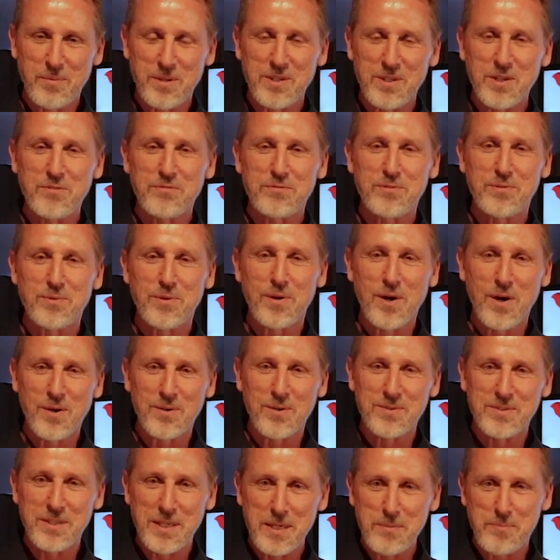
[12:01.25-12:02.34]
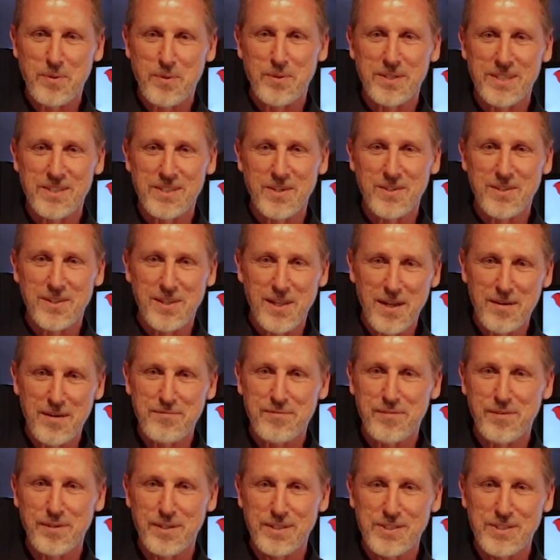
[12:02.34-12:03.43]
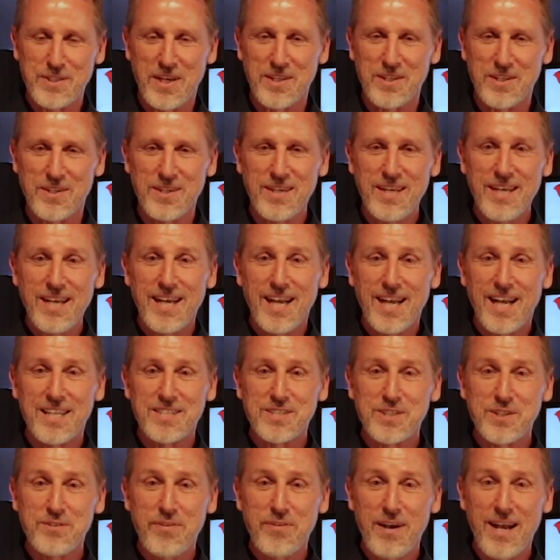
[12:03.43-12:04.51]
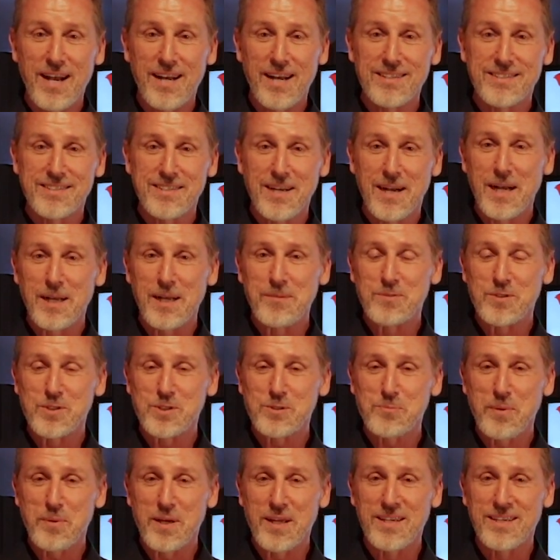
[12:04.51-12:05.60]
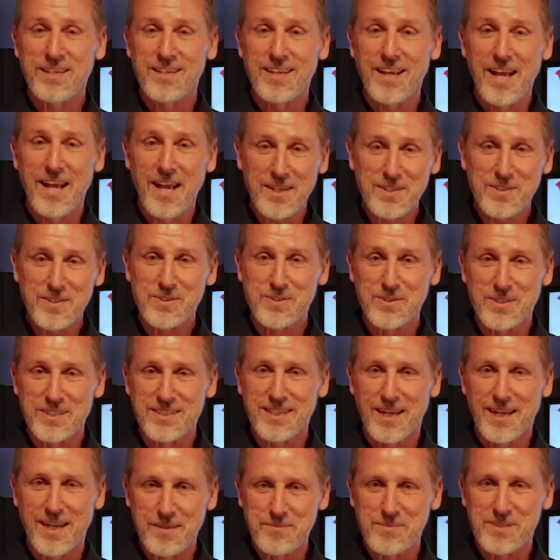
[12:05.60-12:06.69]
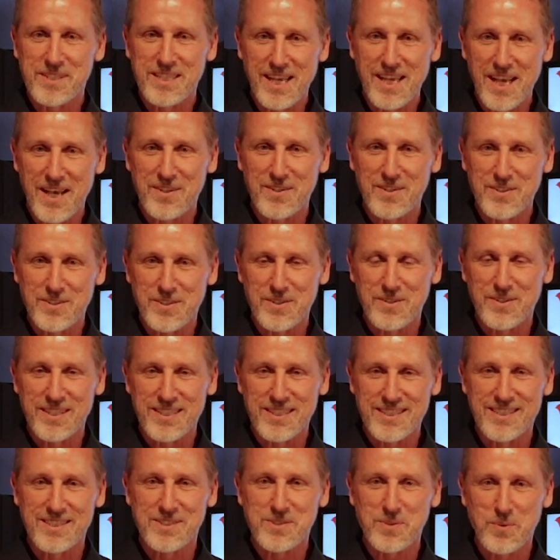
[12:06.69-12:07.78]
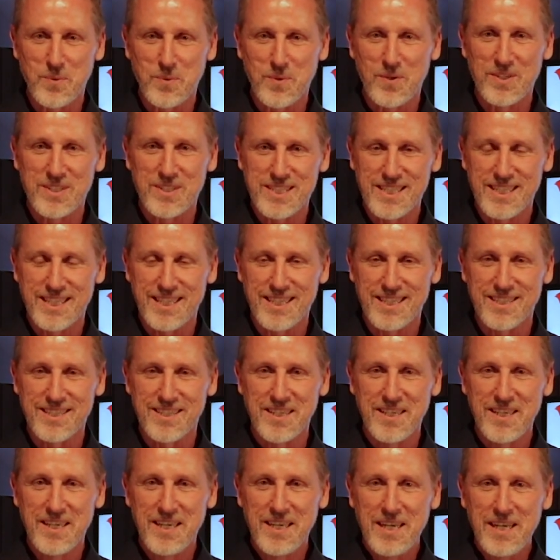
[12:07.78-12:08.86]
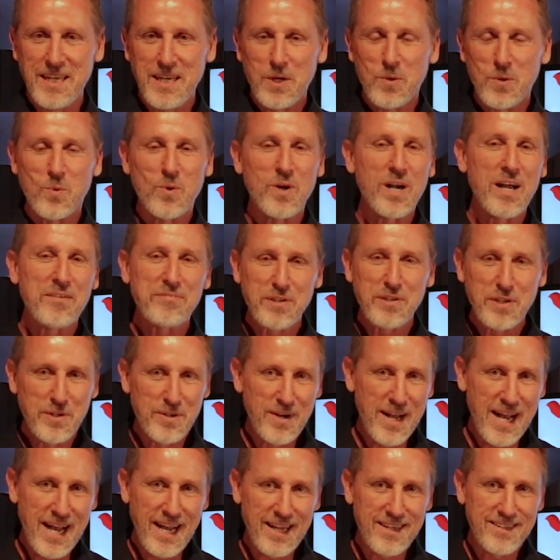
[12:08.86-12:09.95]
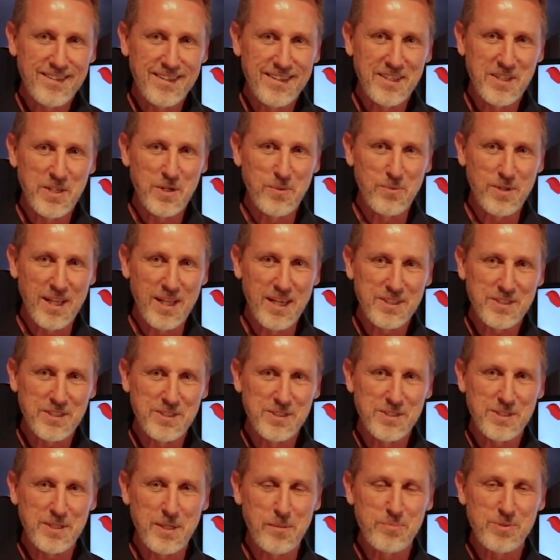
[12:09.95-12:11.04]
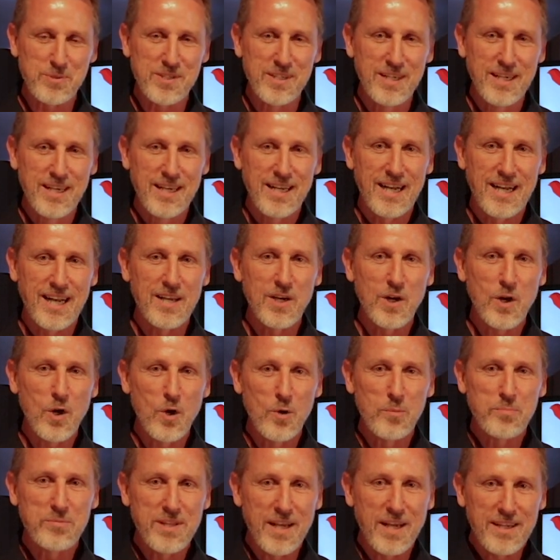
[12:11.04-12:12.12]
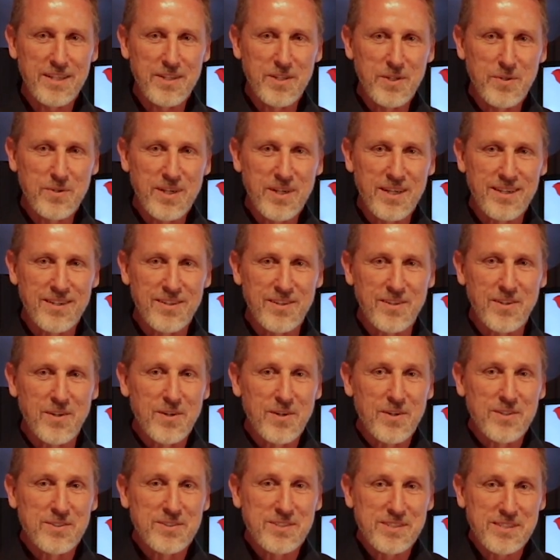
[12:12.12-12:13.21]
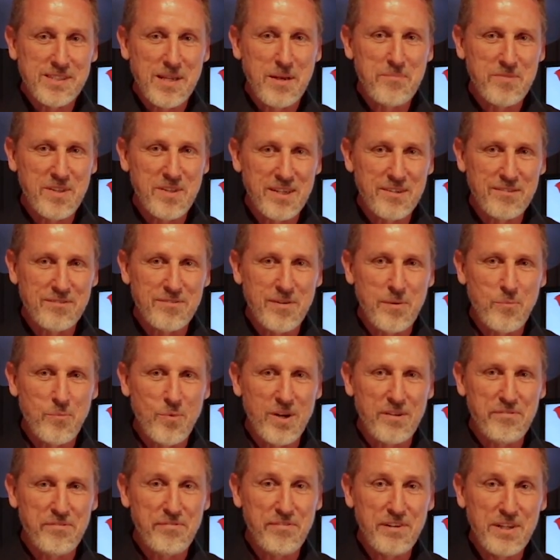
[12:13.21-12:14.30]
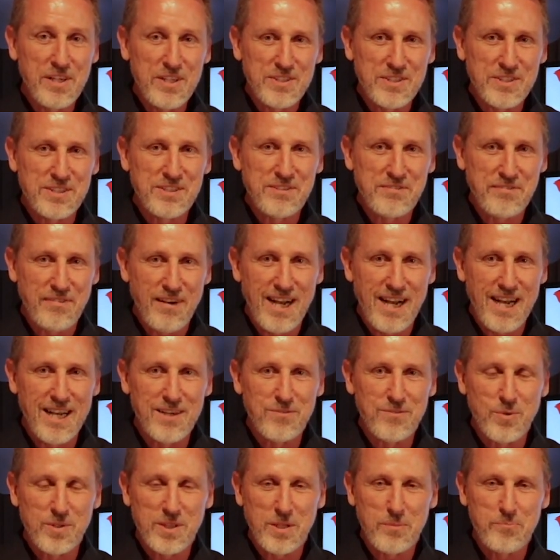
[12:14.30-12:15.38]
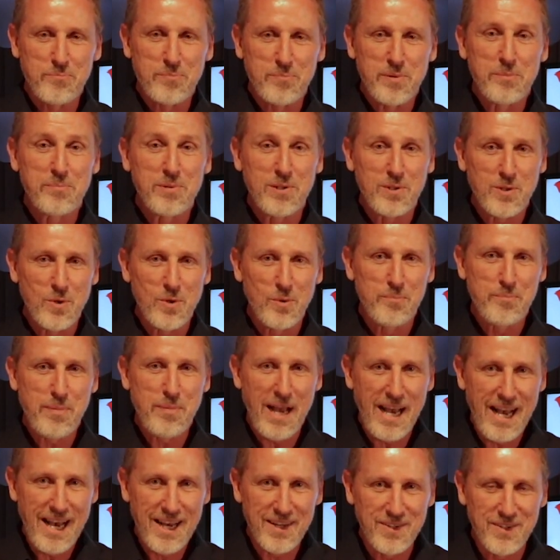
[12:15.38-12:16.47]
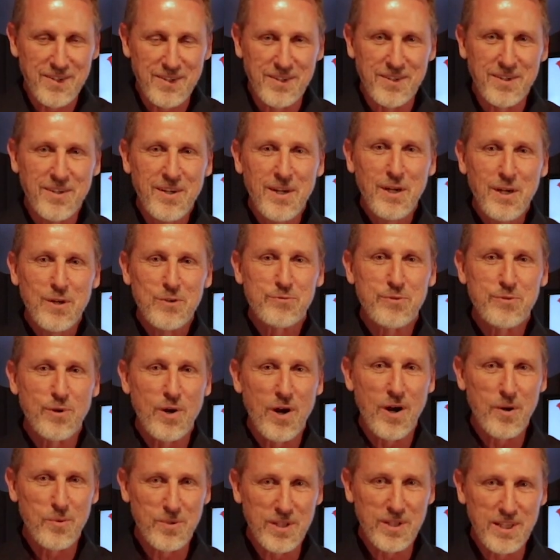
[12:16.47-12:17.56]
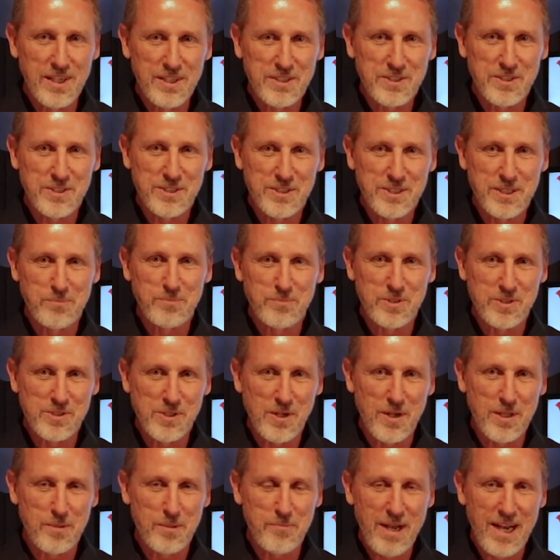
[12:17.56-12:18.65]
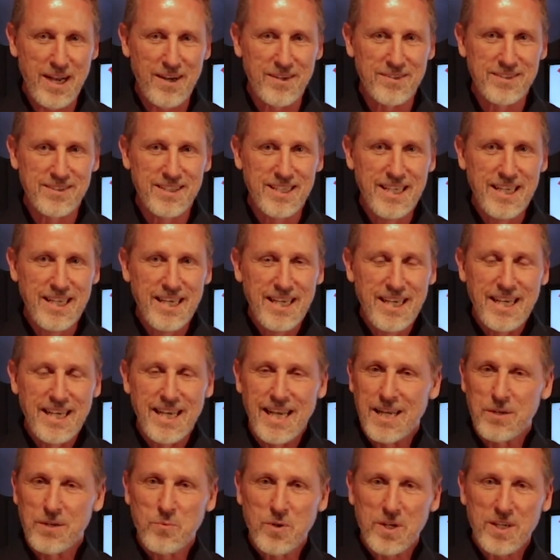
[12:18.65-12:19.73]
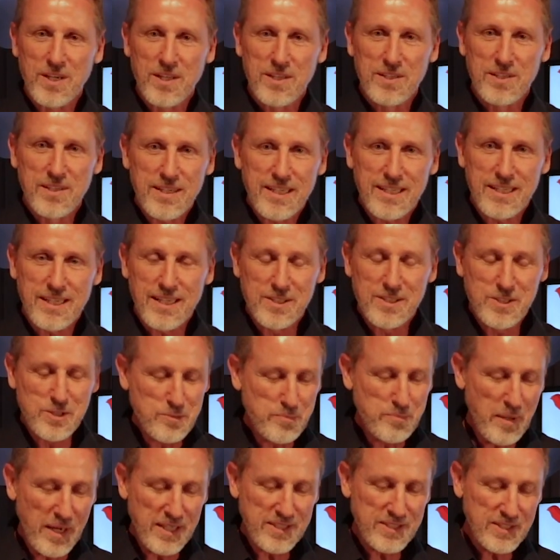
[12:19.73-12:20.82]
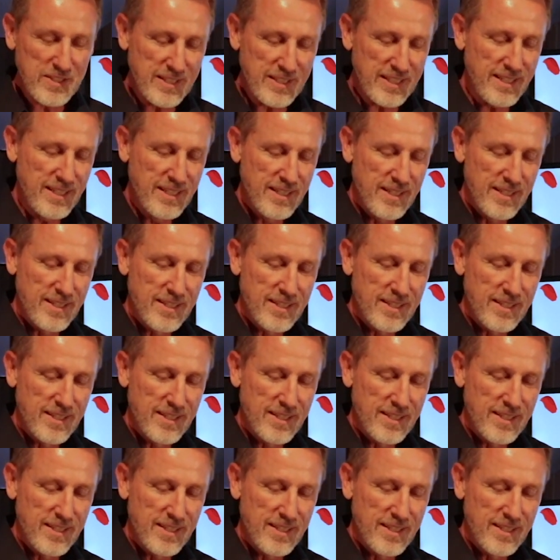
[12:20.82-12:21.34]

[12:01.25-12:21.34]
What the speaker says: and you've grown deeper in your love for each other as you've had time to spend extra time together during this quarantine. Wherever you're at in your relationships, I hope that you can learn something from what Ephesians 5, what the biblical pattern for our relationships is all about. And we're going to look at especially